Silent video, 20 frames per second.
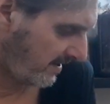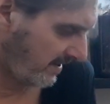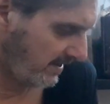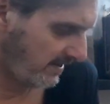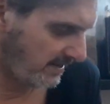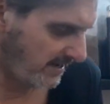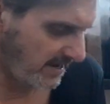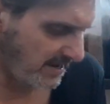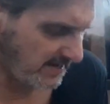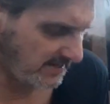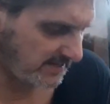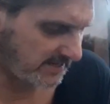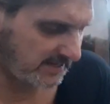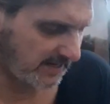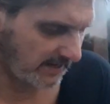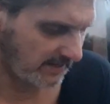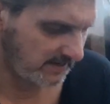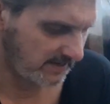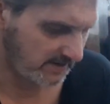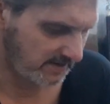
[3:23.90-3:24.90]

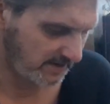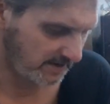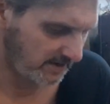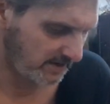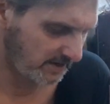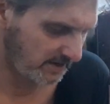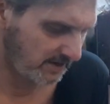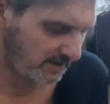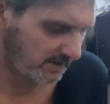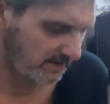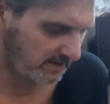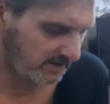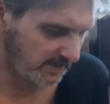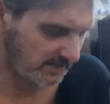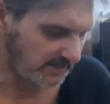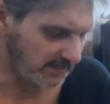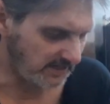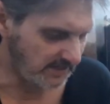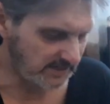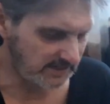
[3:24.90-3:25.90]
This
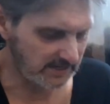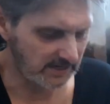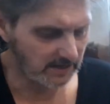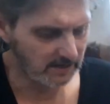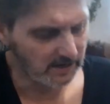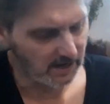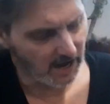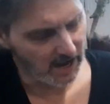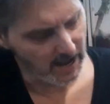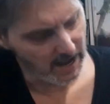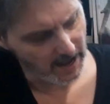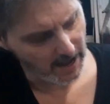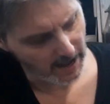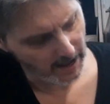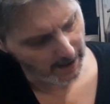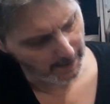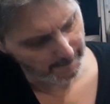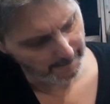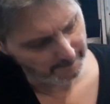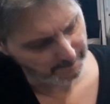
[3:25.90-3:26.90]
is
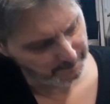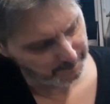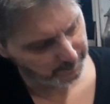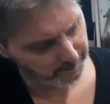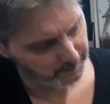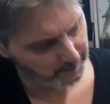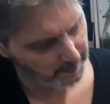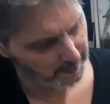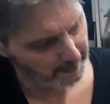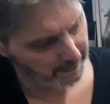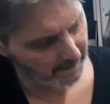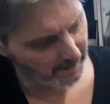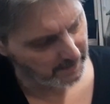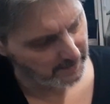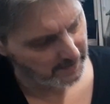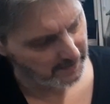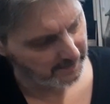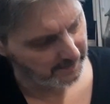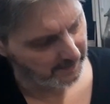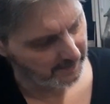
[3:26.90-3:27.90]
my
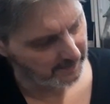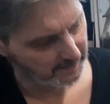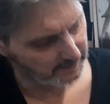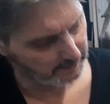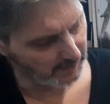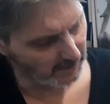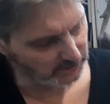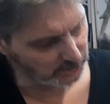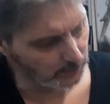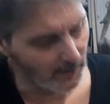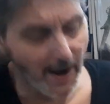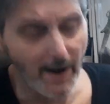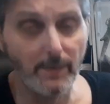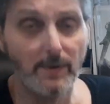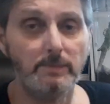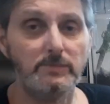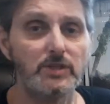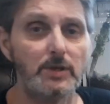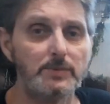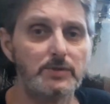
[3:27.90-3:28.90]

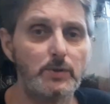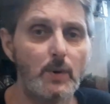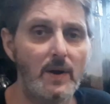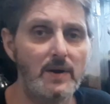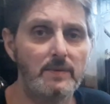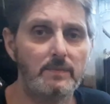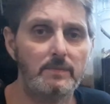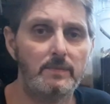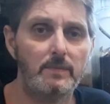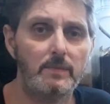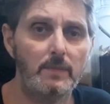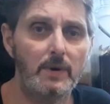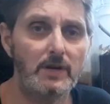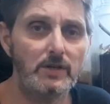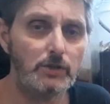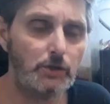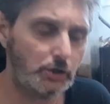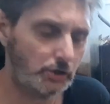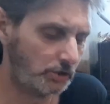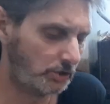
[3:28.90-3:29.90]
terrarium substrate,
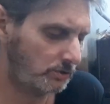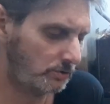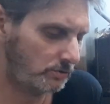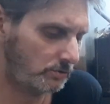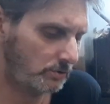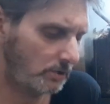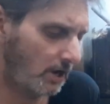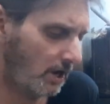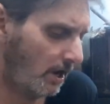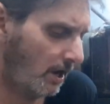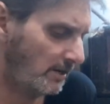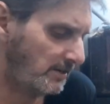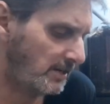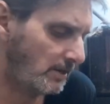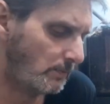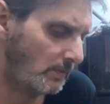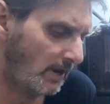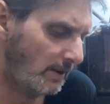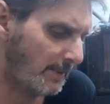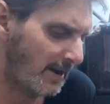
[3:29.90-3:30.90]
which
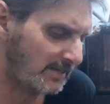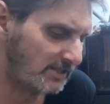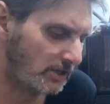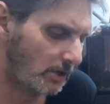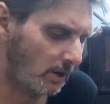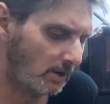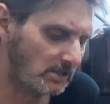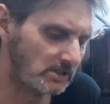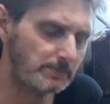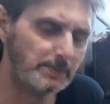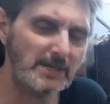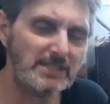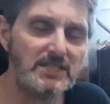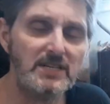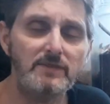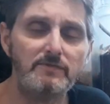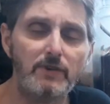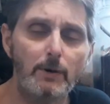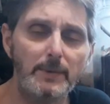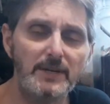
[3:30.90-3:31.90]
doesn't really matter. All that's
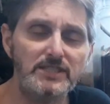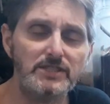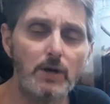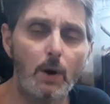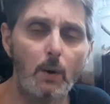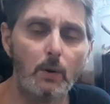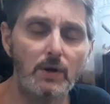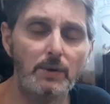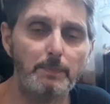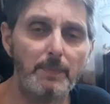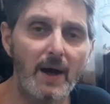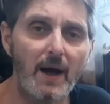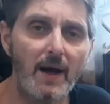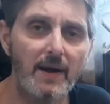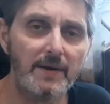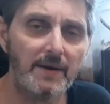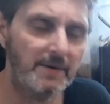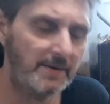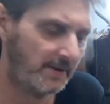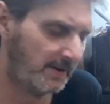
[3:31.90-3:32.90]
missing from it is orchid bark.